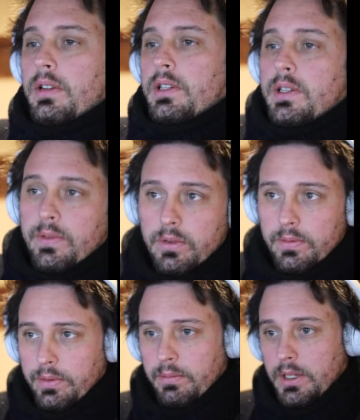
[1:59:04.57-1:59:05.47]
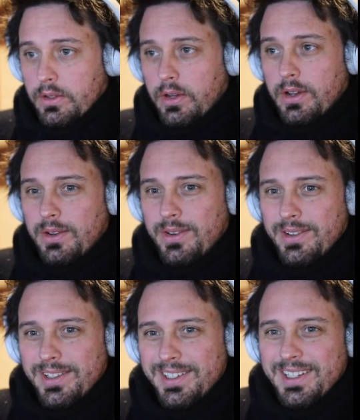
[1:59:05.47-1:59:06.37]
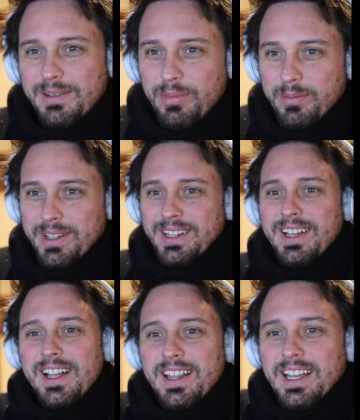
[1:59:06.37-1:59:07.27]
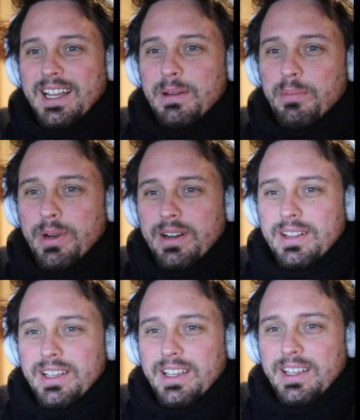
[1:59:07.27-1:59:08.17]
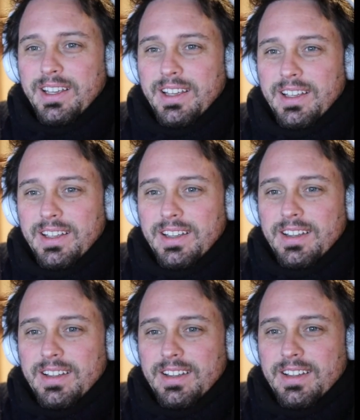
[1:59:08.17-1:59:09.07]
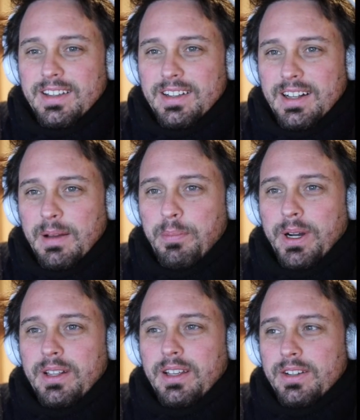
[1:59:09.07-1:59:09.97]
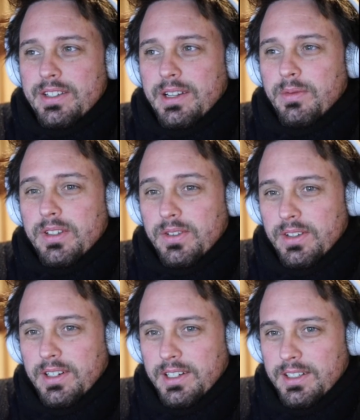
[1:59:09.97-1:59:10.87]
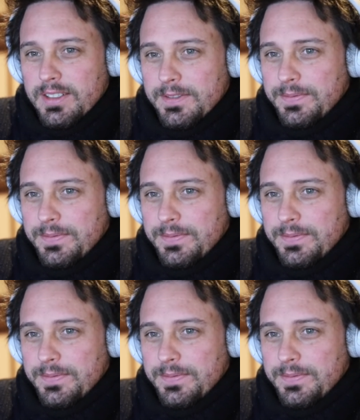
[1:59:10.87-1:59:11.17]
difficult for me to implement. Like I barely understand what's going on here.